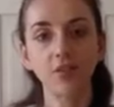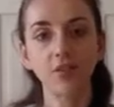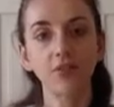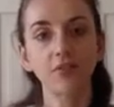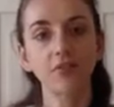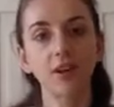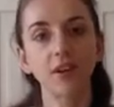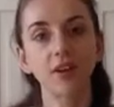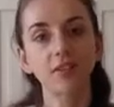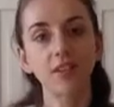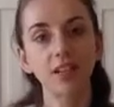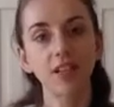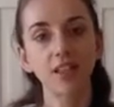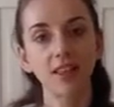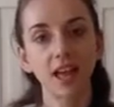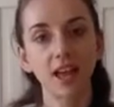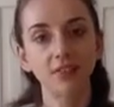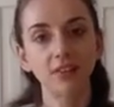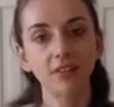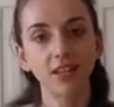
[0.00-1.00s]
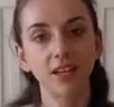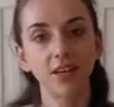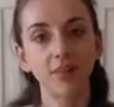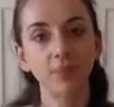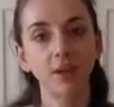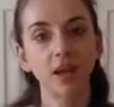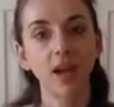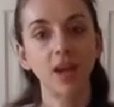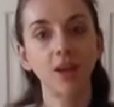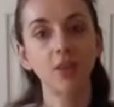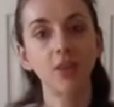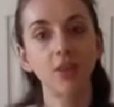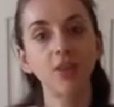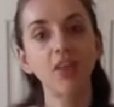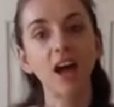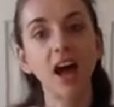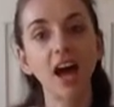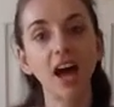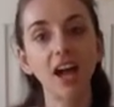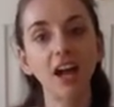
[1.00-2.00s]
in front of the left hip and
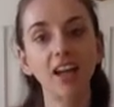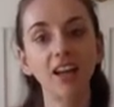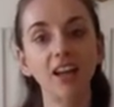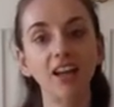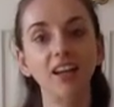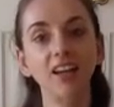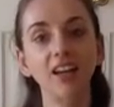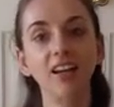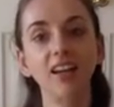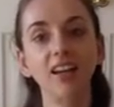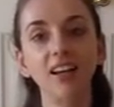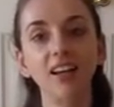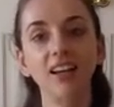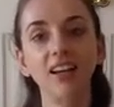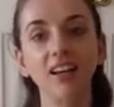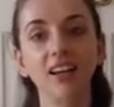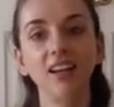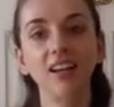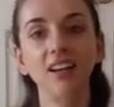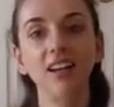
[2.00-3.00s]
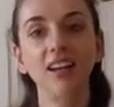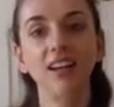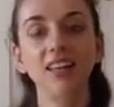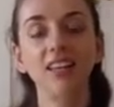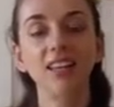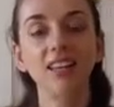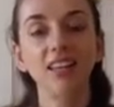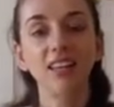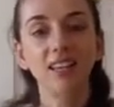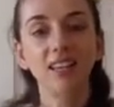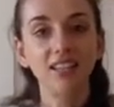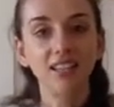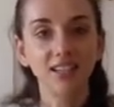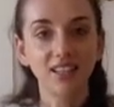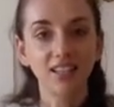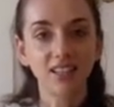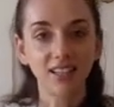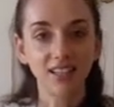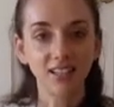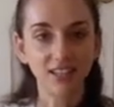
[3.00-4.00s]
thigh. Easy
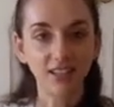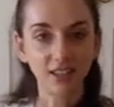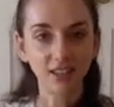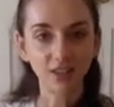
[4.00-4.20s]
does it in the